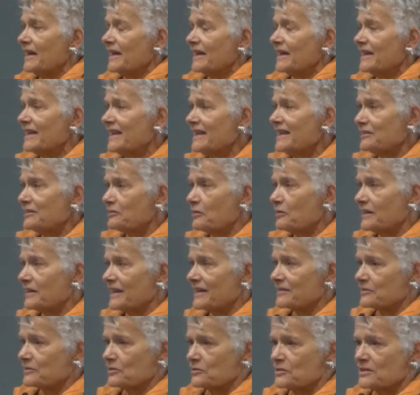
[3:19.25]
He thought
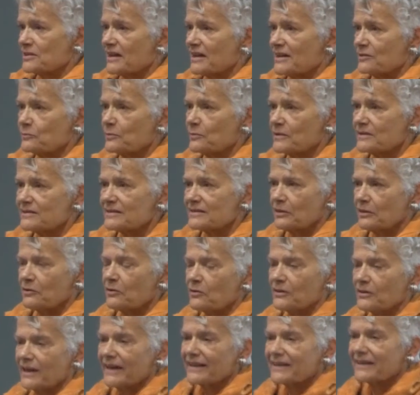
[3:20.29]
exercise was,
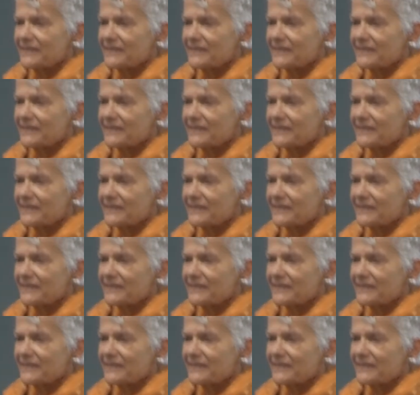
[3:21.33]
like